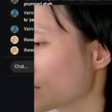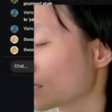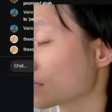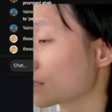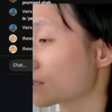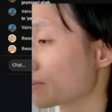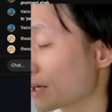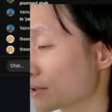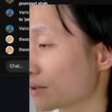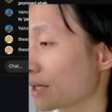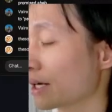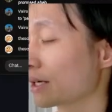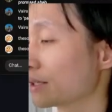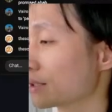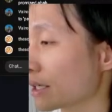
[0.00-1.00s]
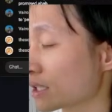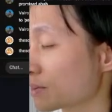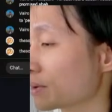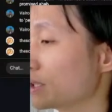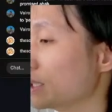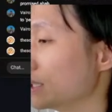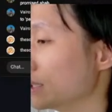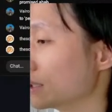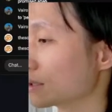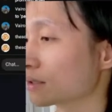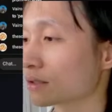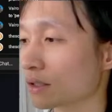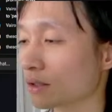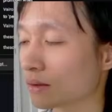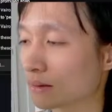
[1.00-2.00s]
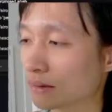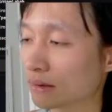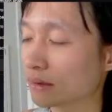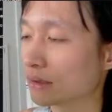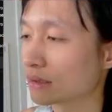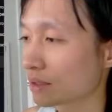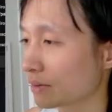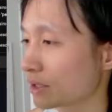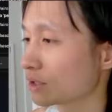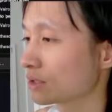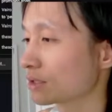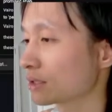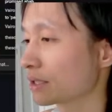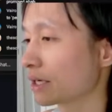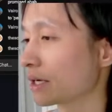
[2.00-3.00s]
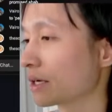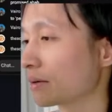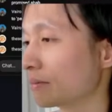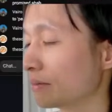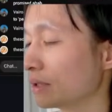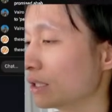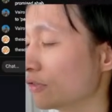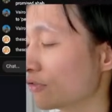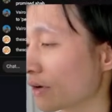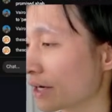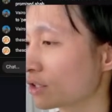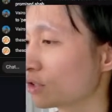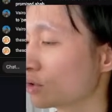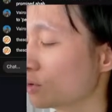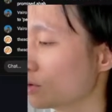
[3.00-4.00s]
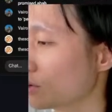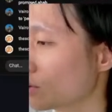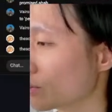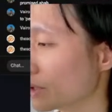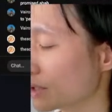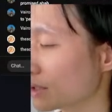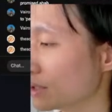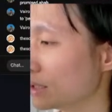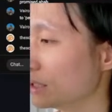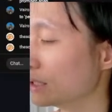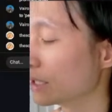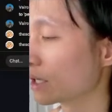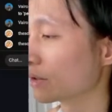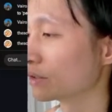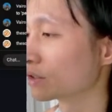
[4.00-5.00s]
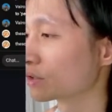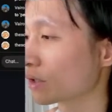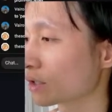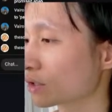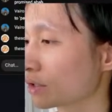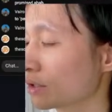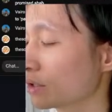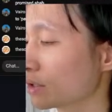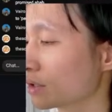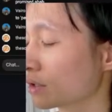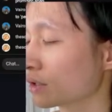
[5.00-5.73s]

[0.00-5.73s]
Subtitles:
Specialized expertise. So sub-agents can be fine-tuned with detailed instruction